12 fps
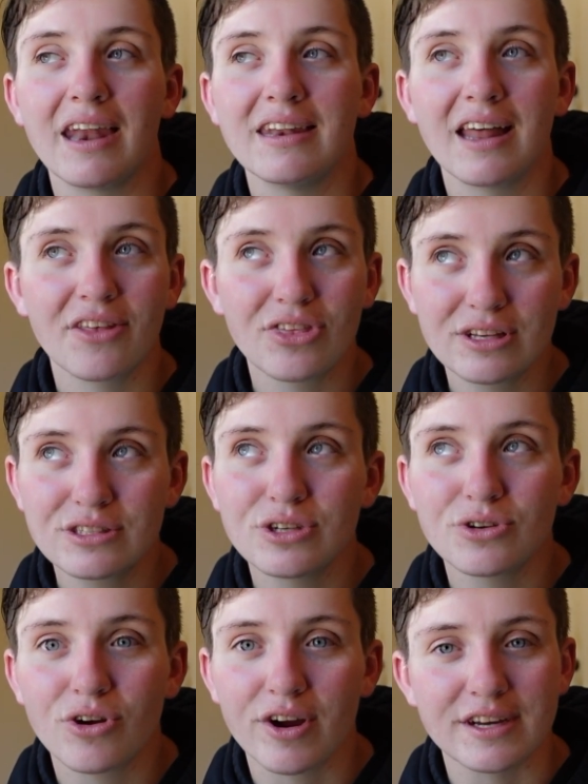nothing
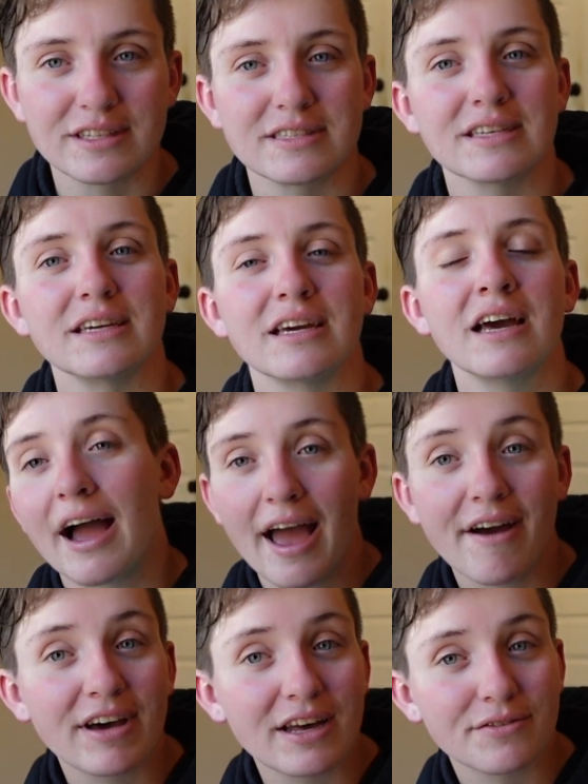too crazy. I
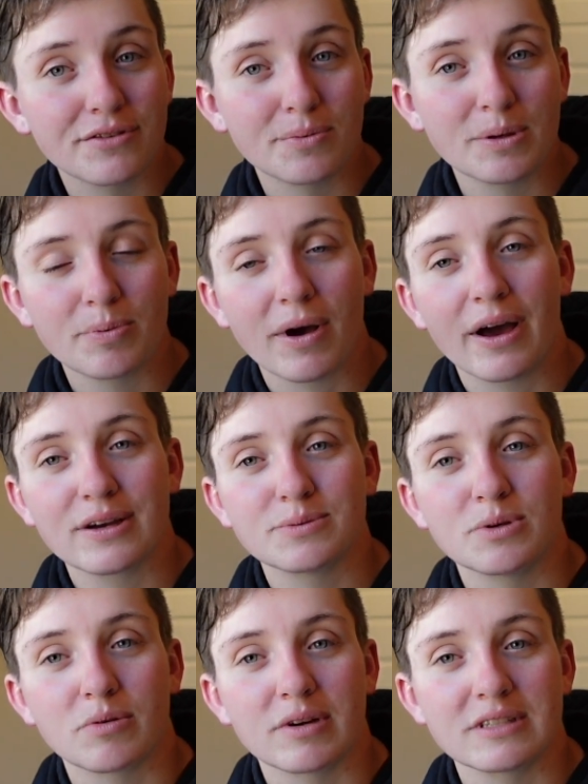have had a few people ask
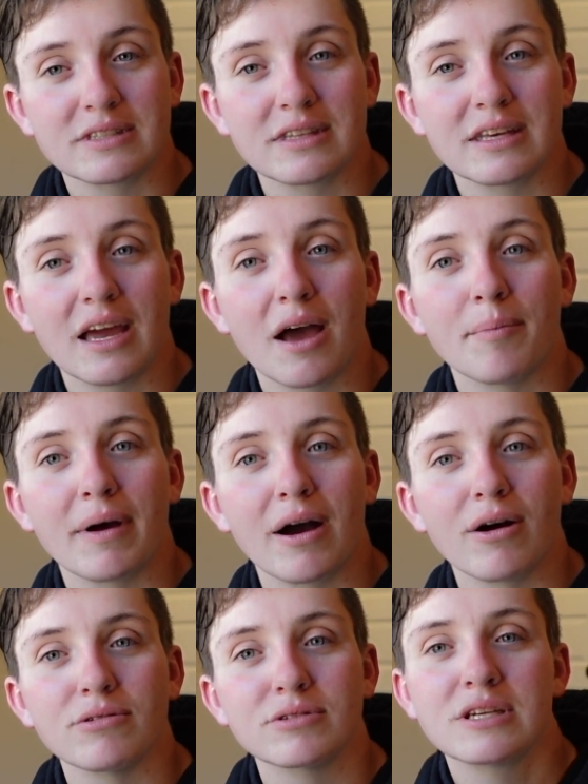me recently
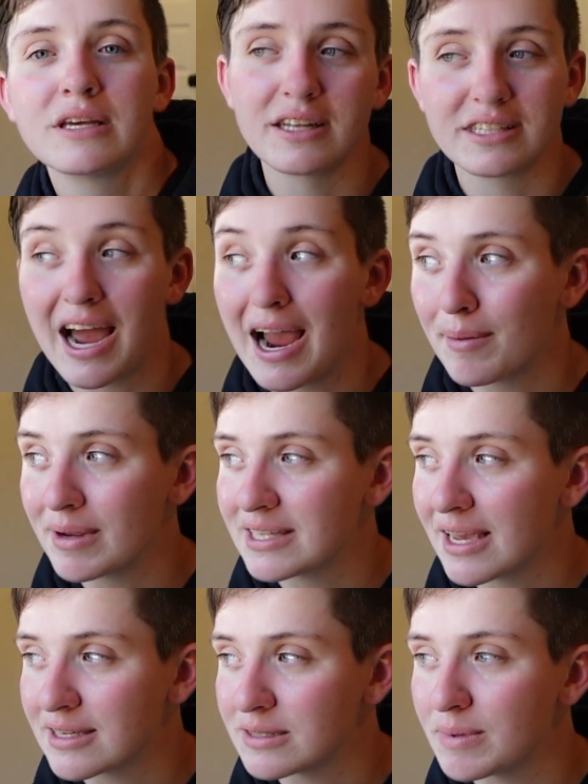about the time it
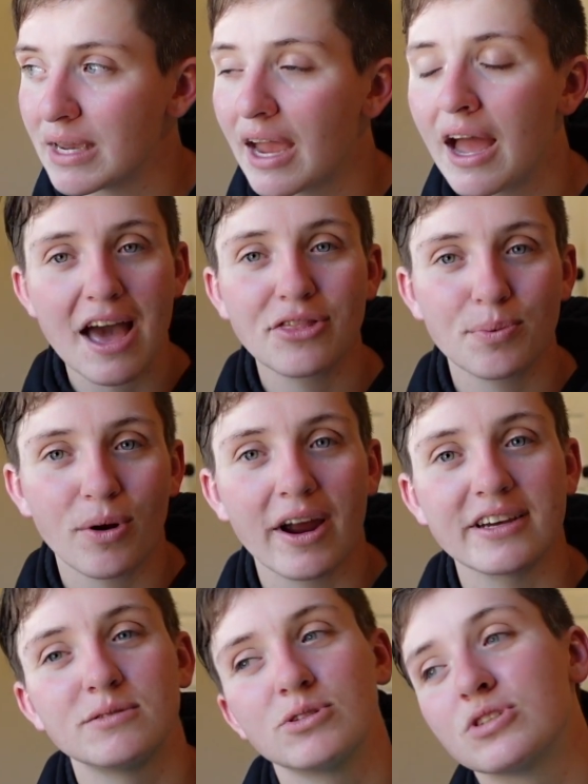takes me and the
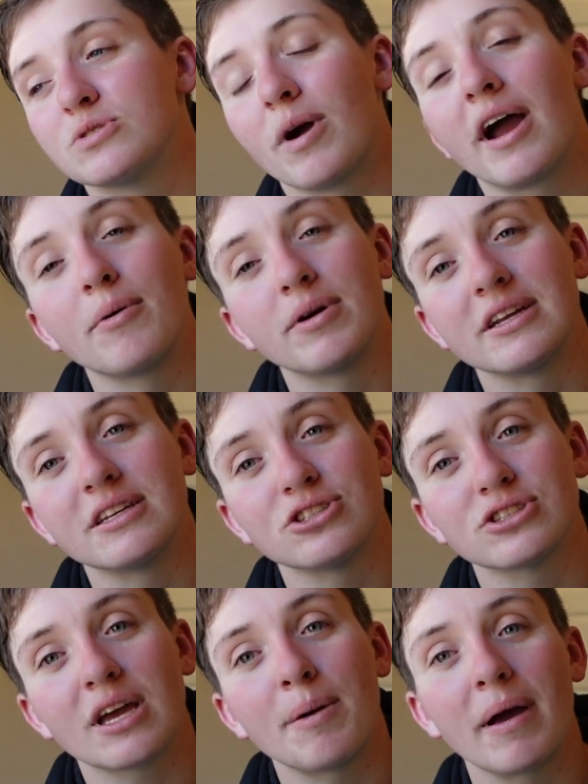price, which is why I wanted to
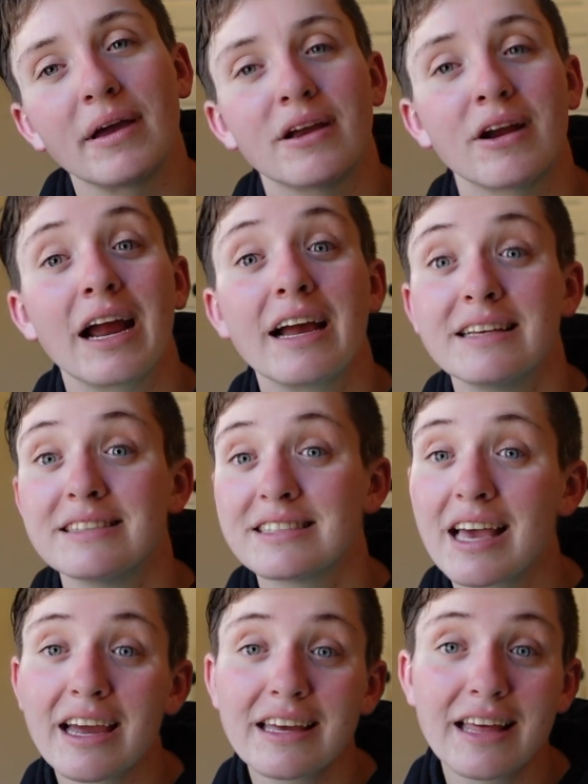just come out here and
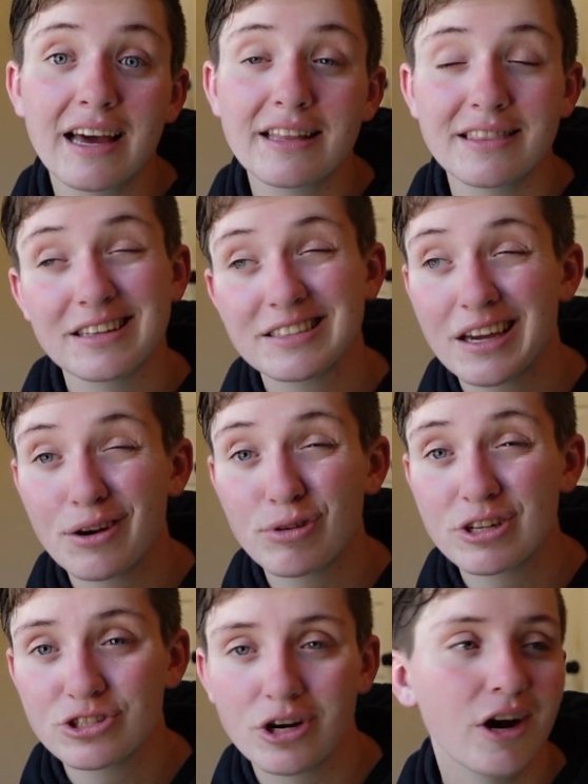say that that's kind of what
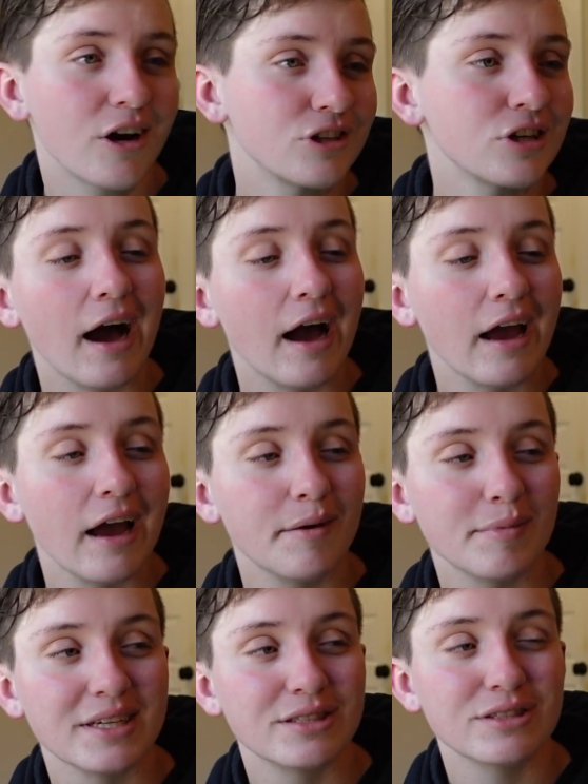I charge. I had
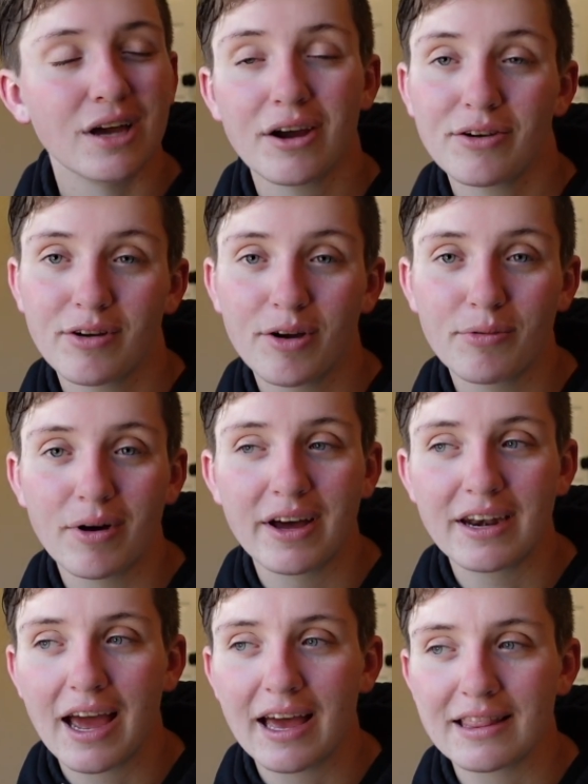my Sakura
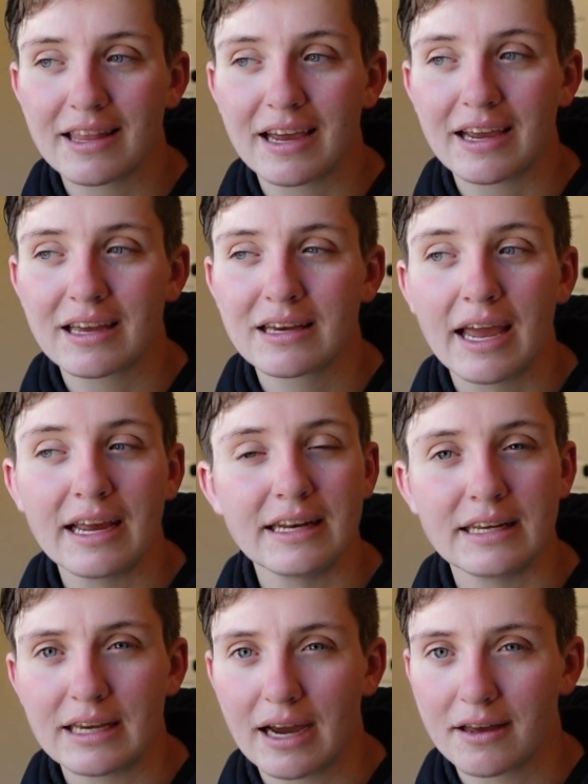one at like
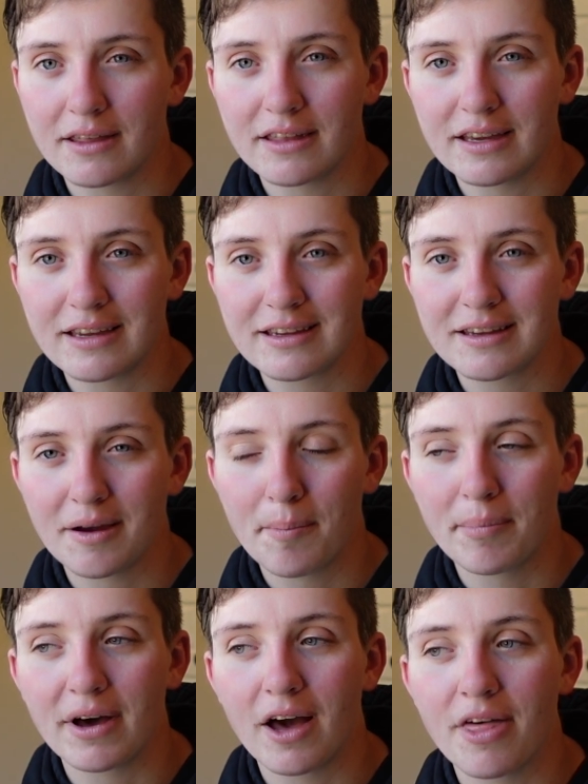80, I think,
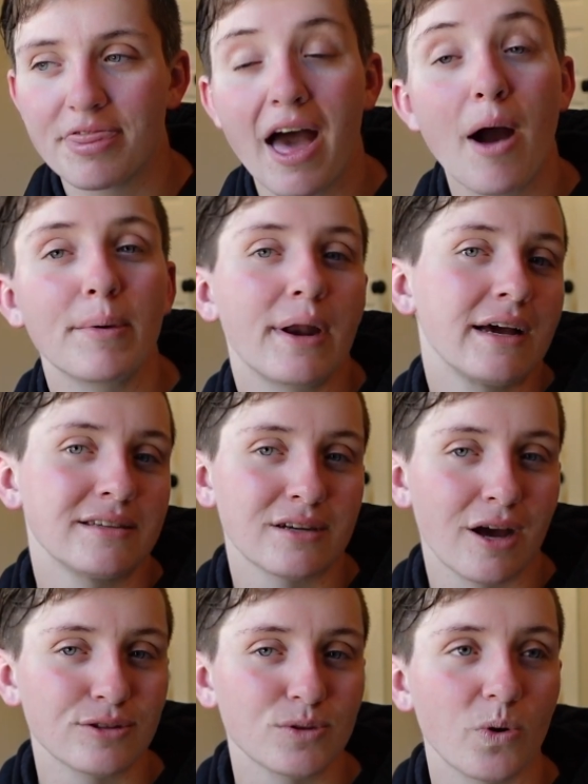but that one has
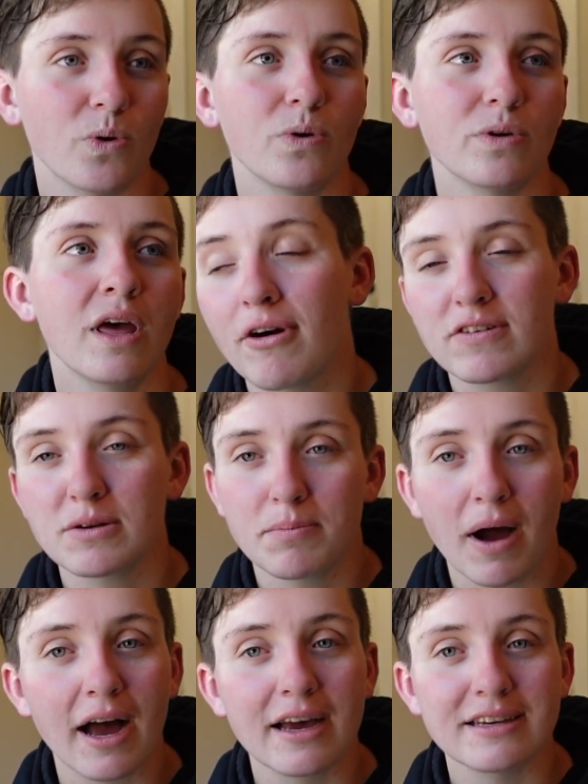not sold. Whoever
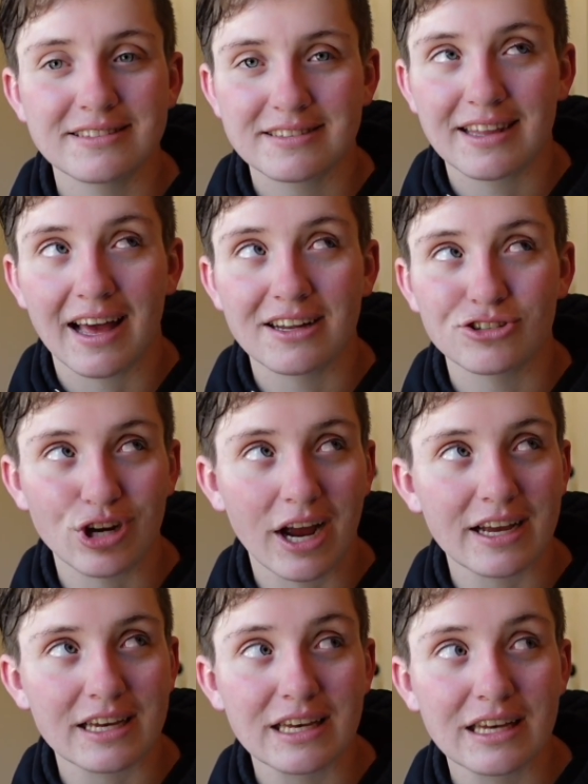buys that
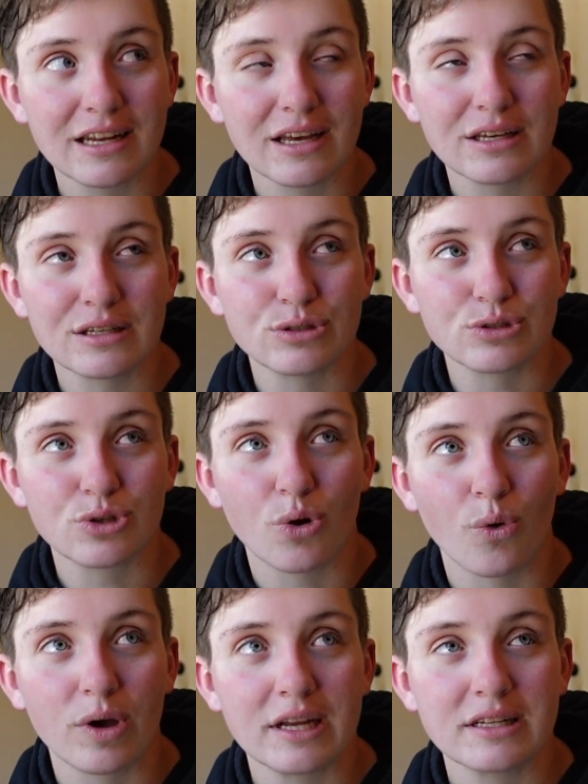dragon is
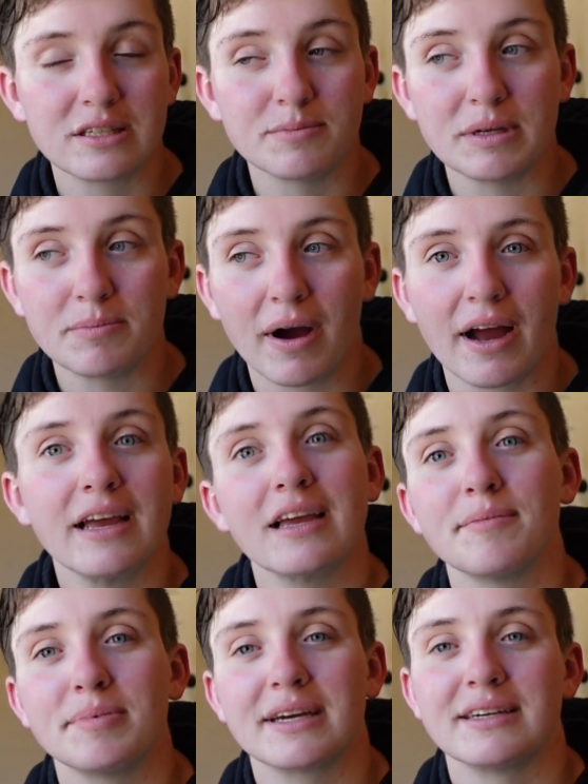going to be buying
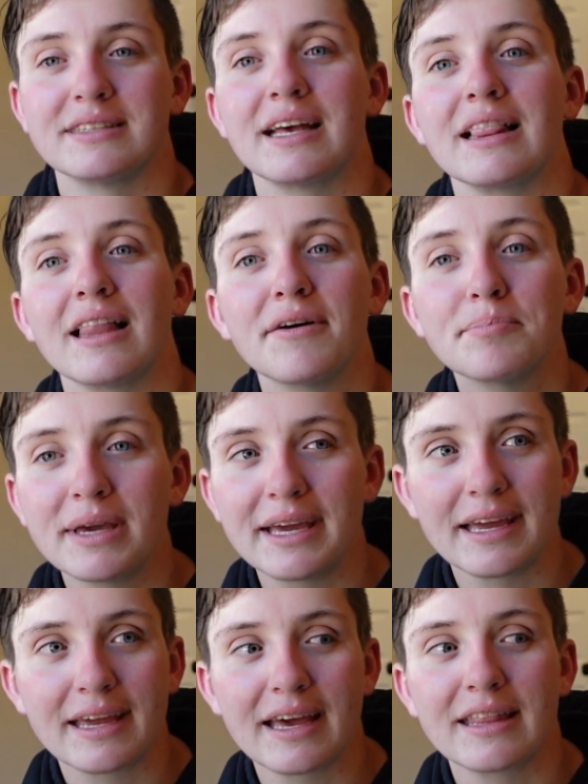it because they love
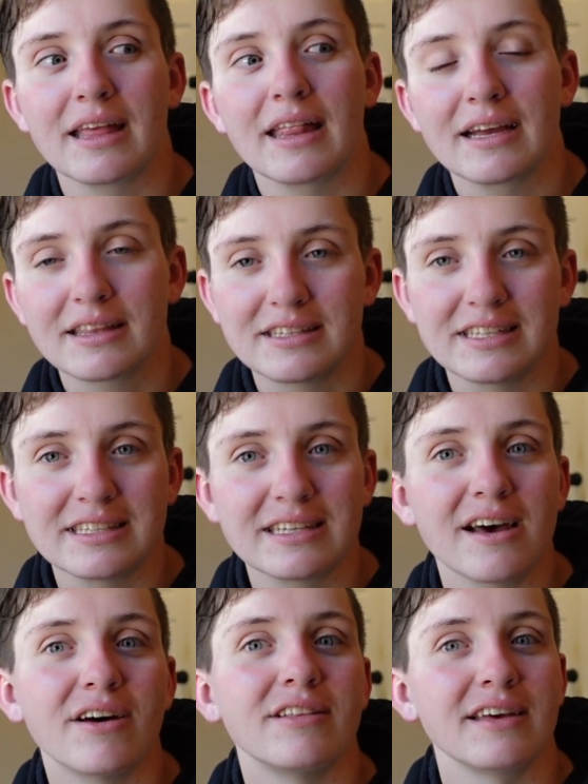pink and they like the
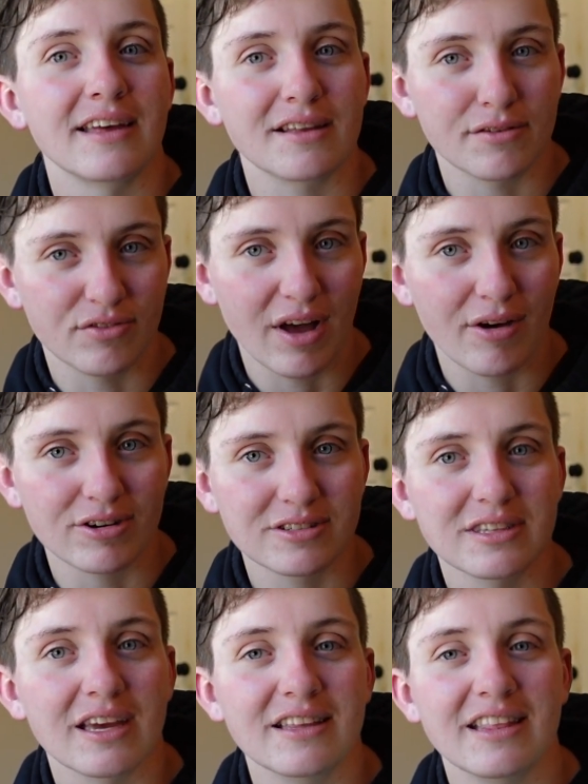detail and they like the flowers.
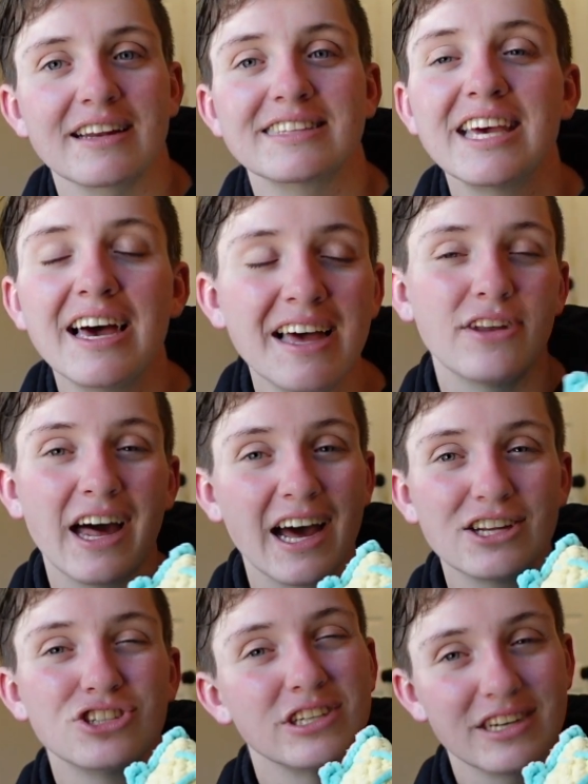Like, that's
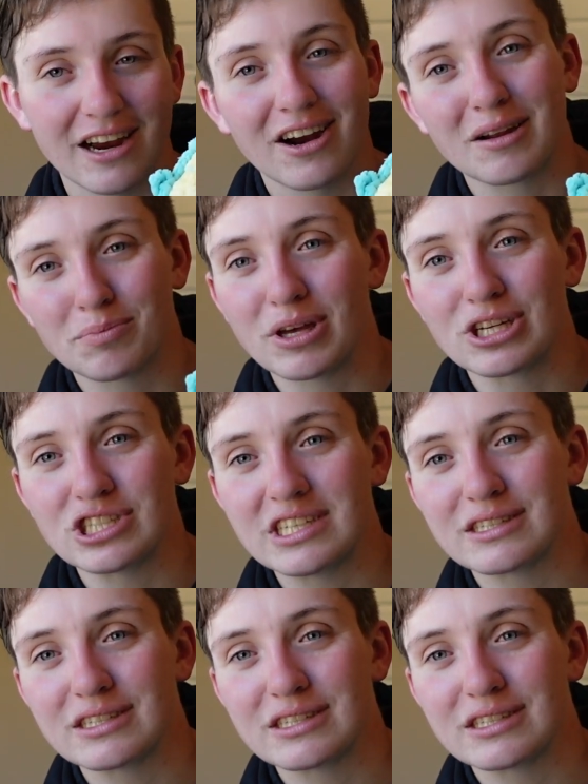not a generic plushie